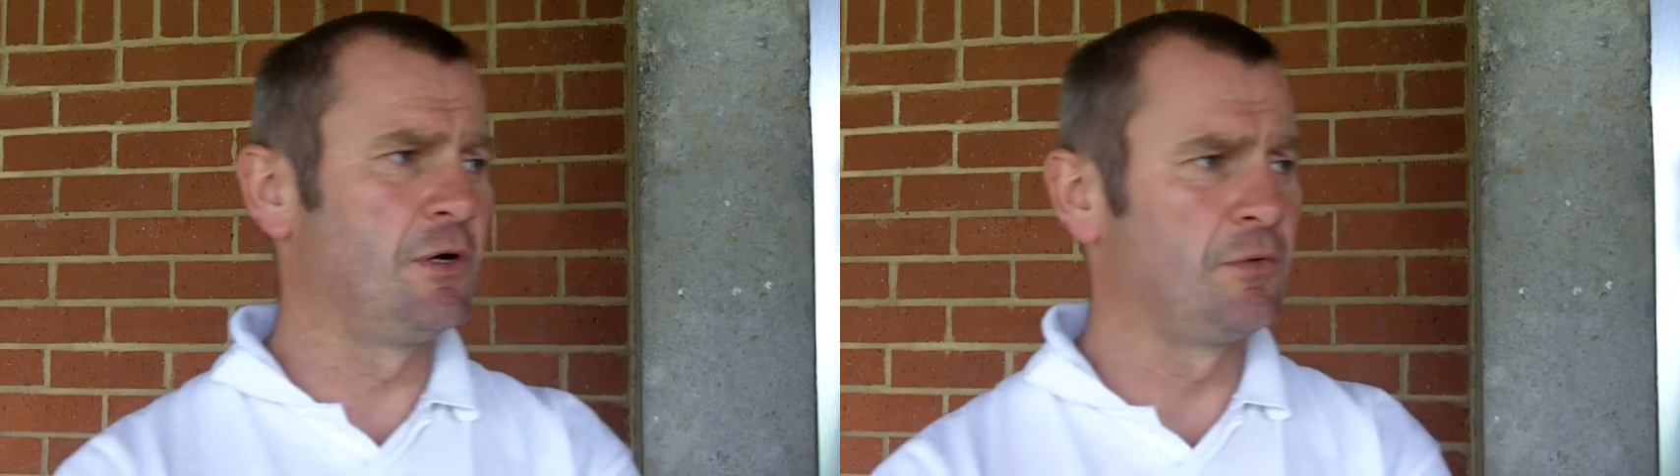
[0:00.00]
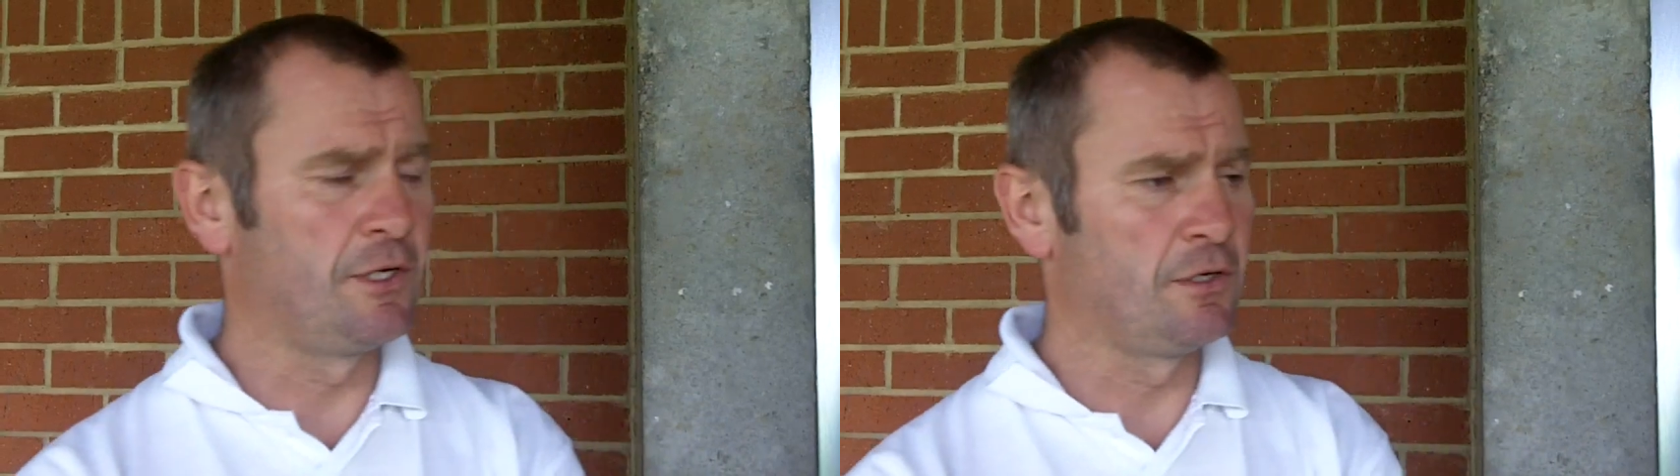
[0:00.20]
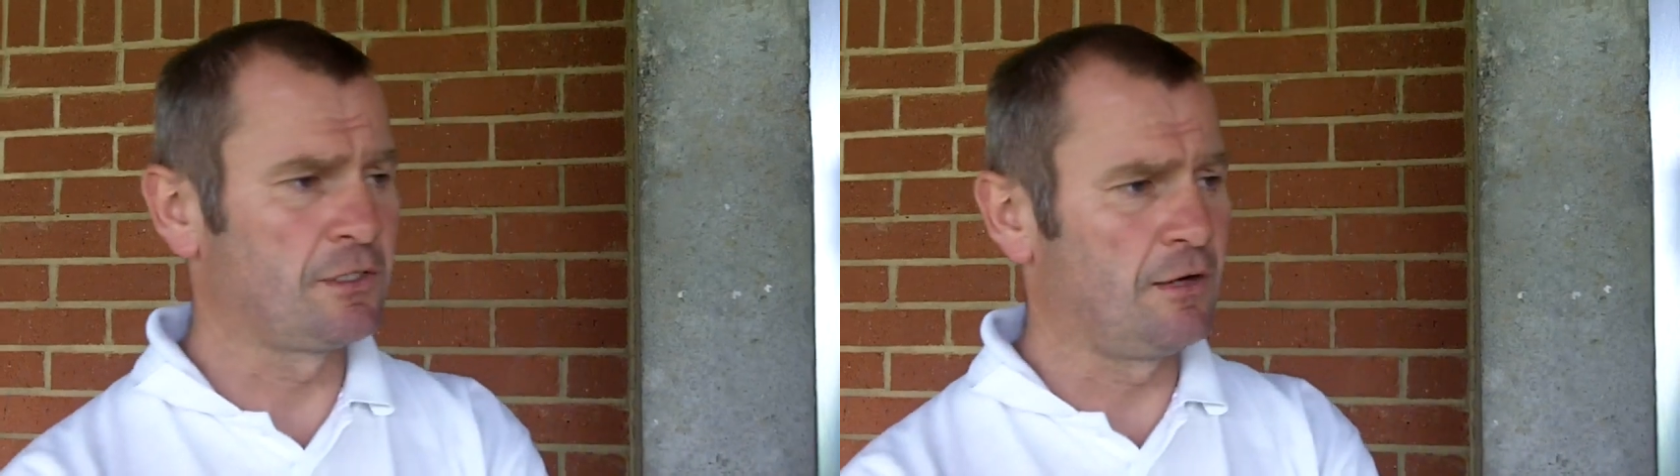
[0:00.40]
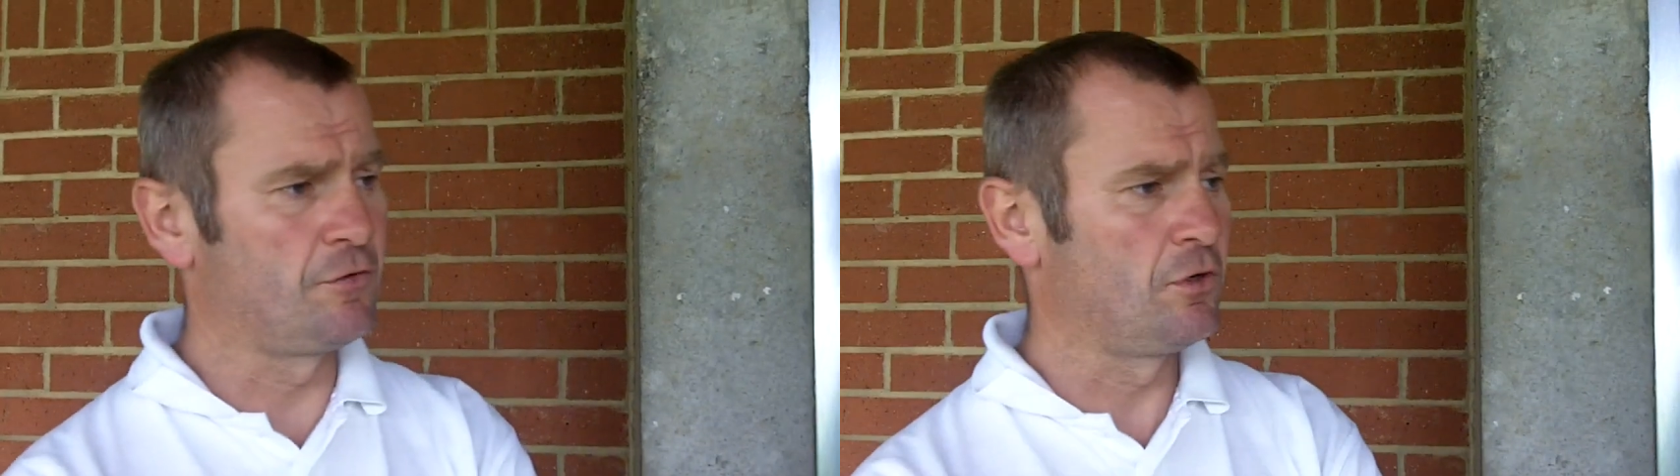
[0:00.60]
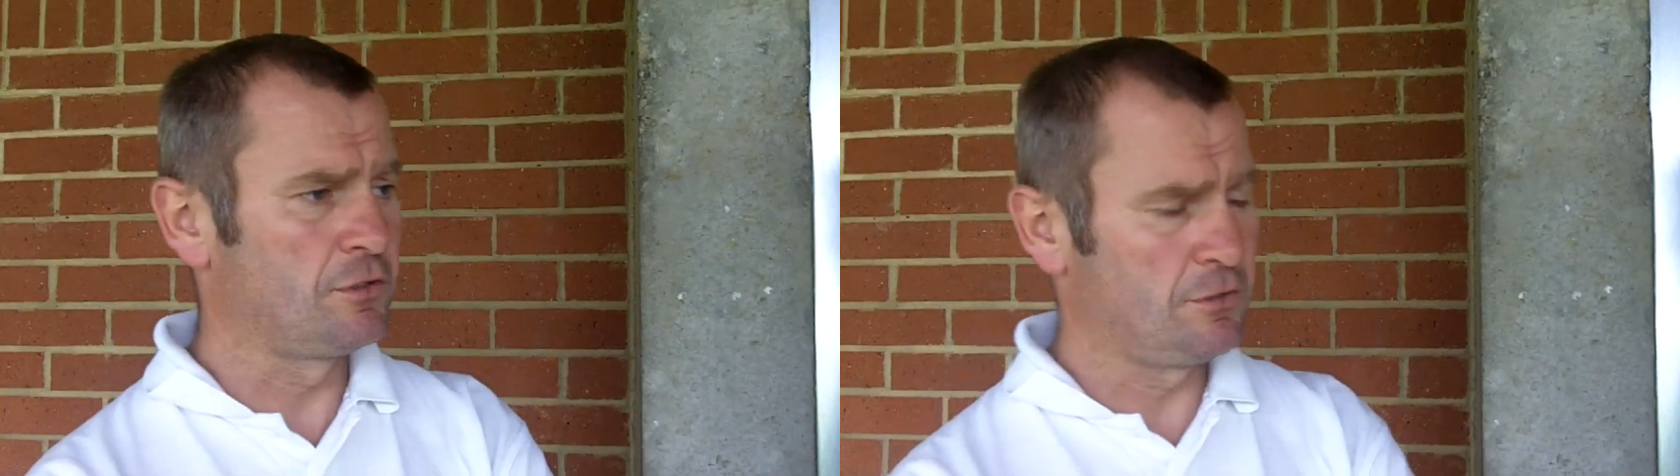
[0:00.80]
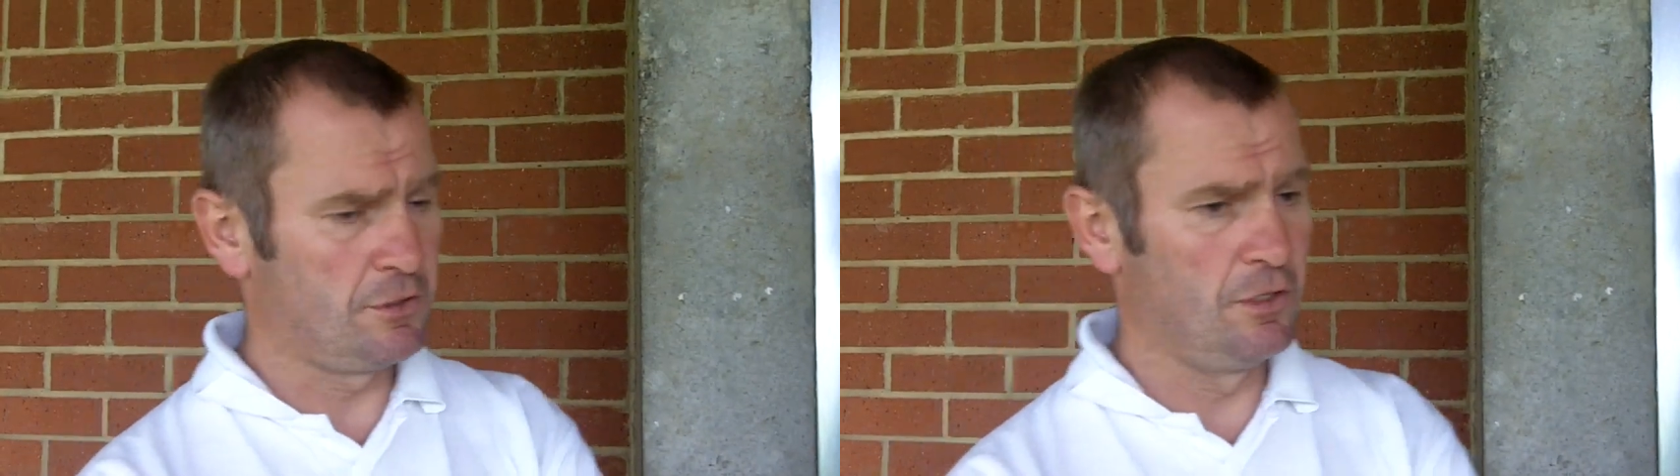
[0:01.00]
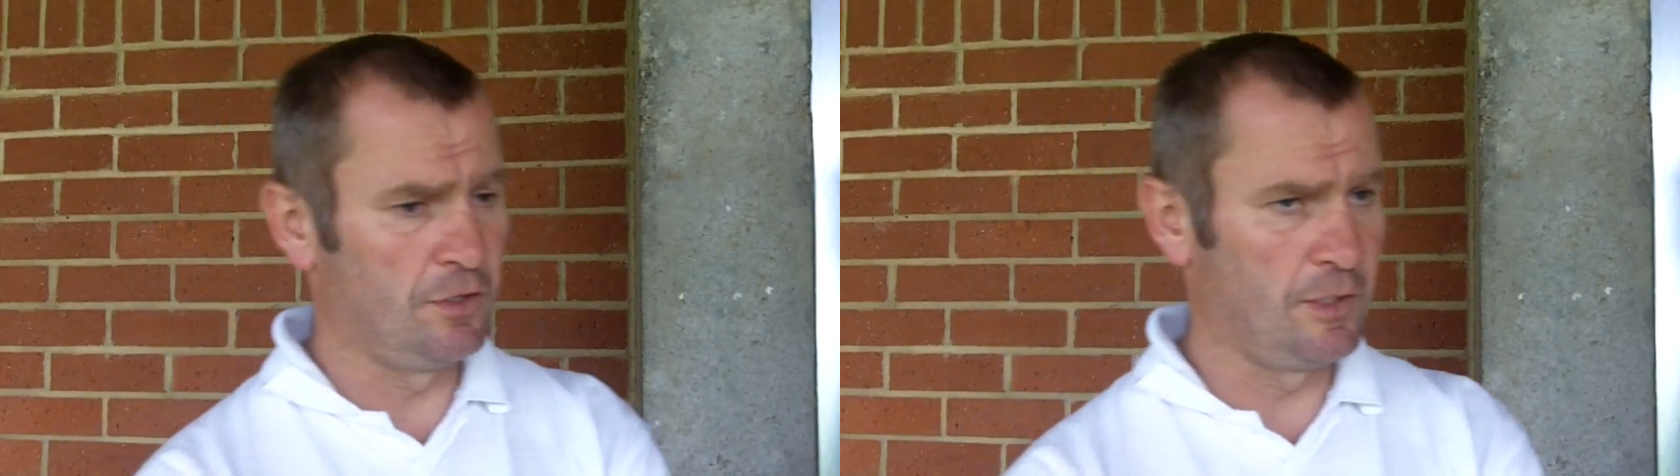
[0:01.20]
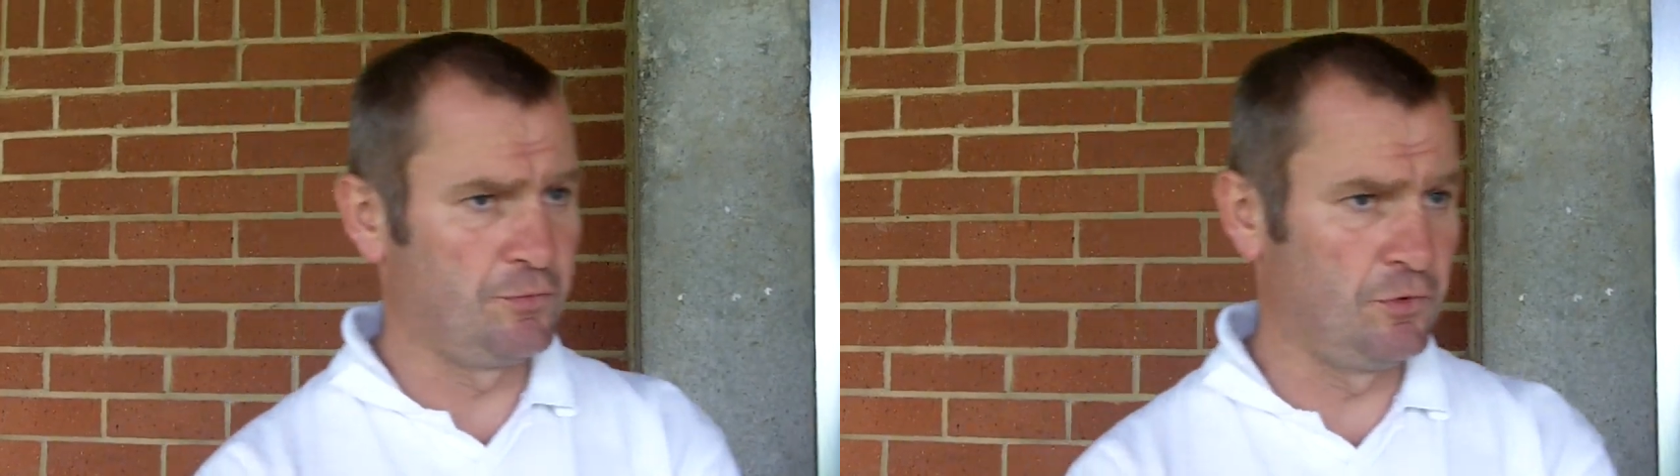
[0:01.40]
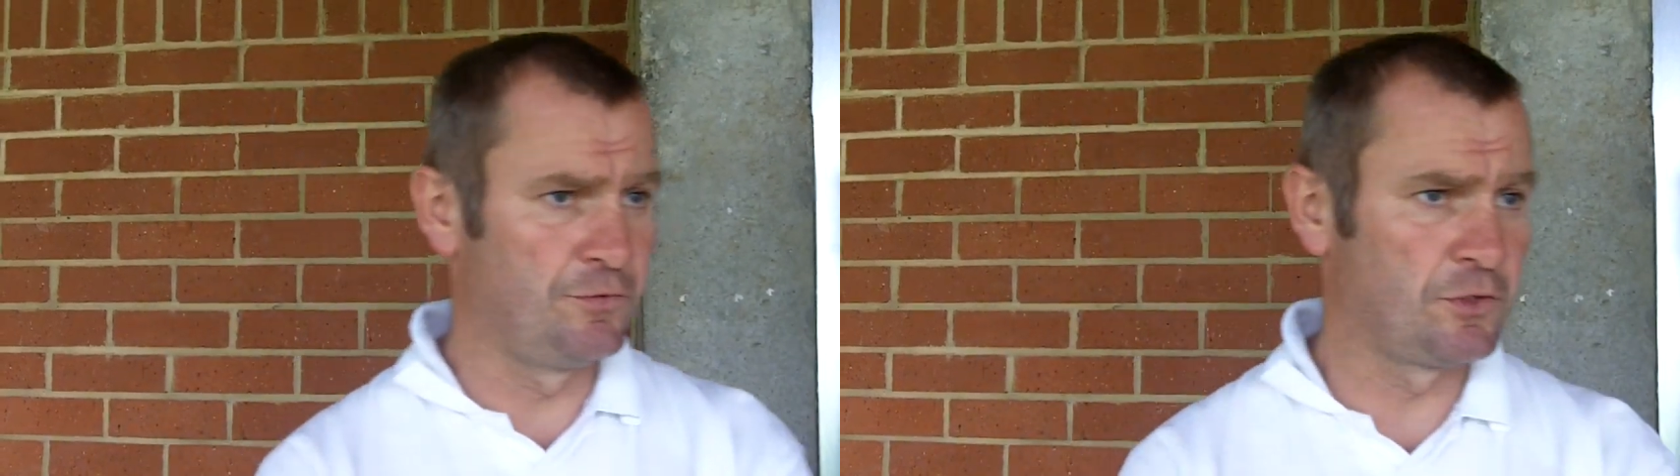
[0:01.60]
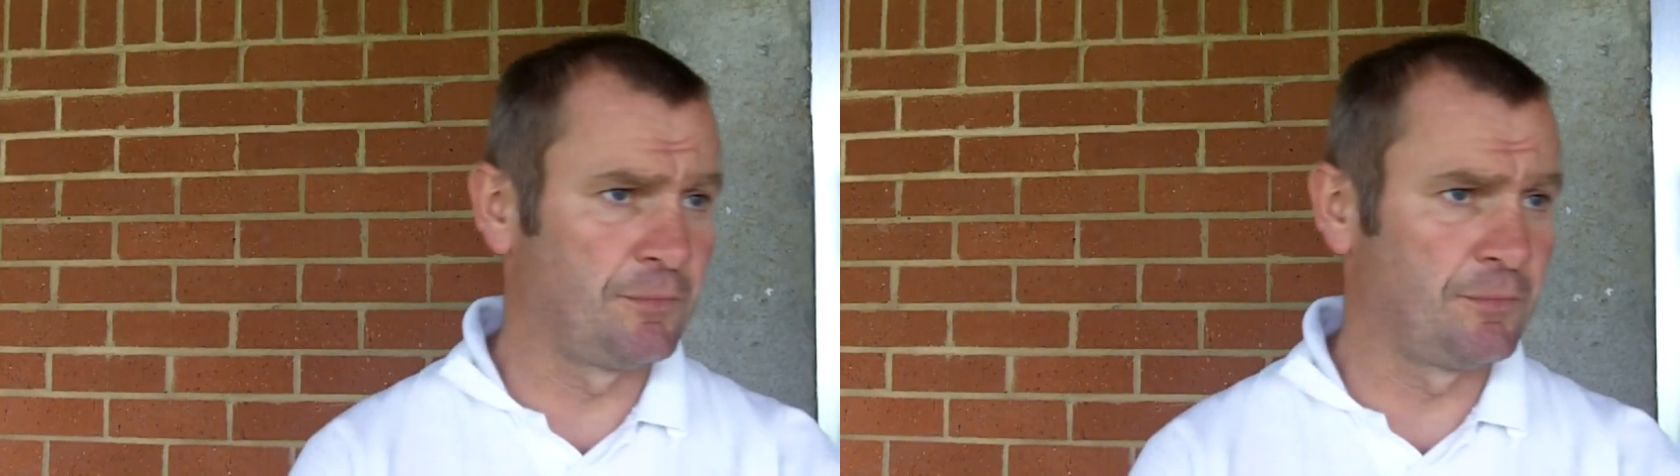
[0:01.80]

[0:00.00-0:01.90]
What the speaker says: it around, because I've got a lot to prove,